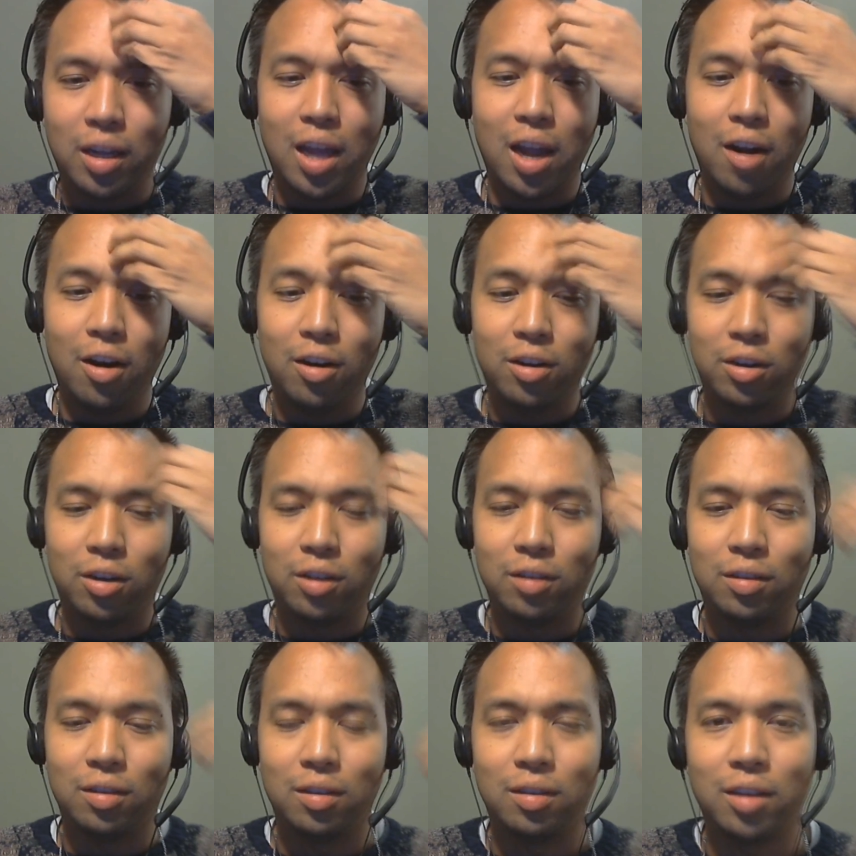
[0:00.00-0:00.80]

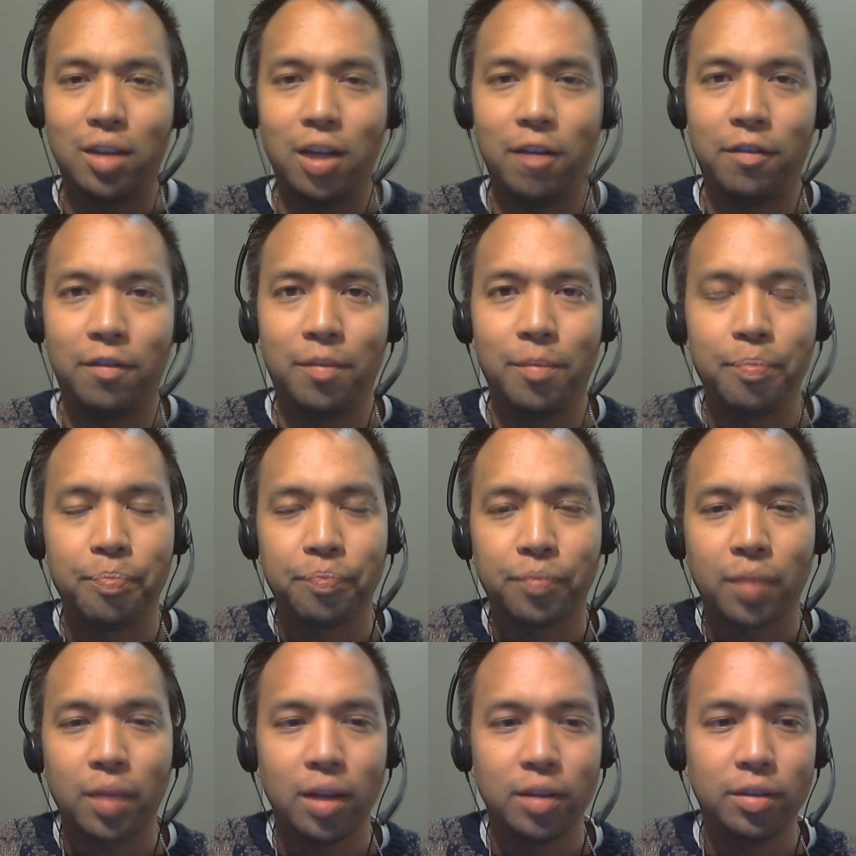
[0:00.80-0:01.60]
characters and stuff.
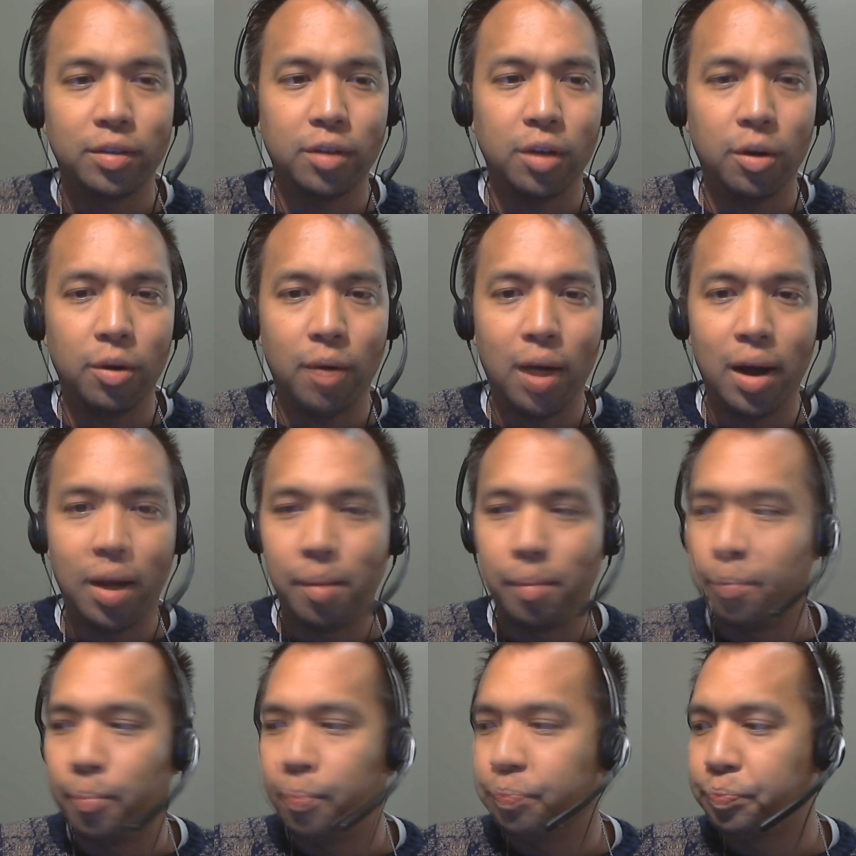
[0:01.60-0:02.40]

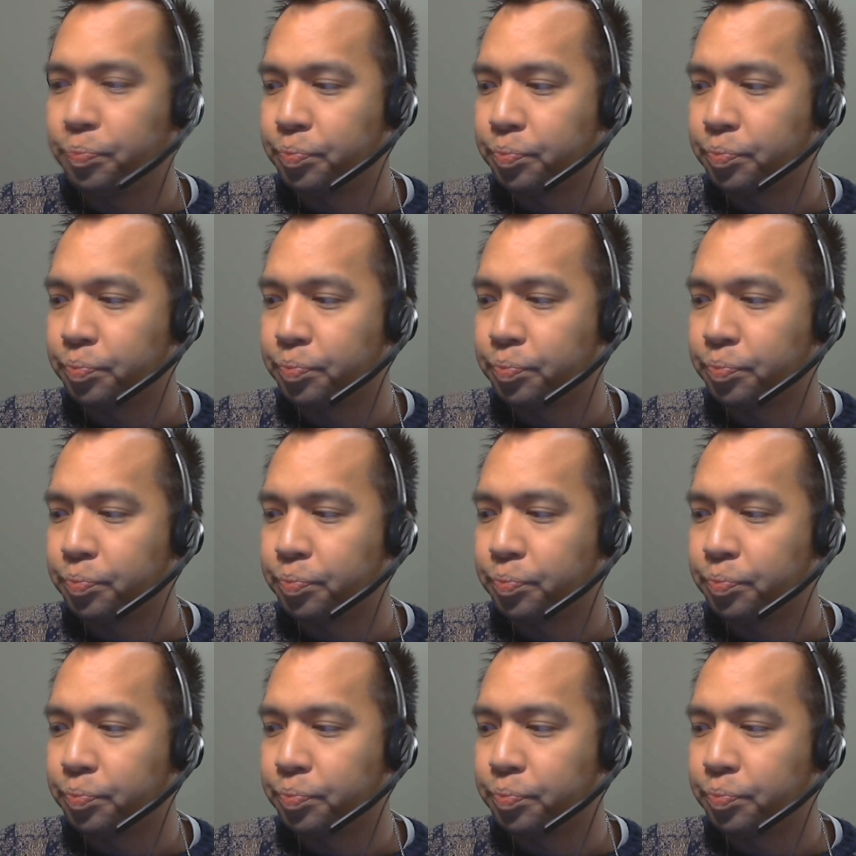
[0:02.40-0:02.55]
So,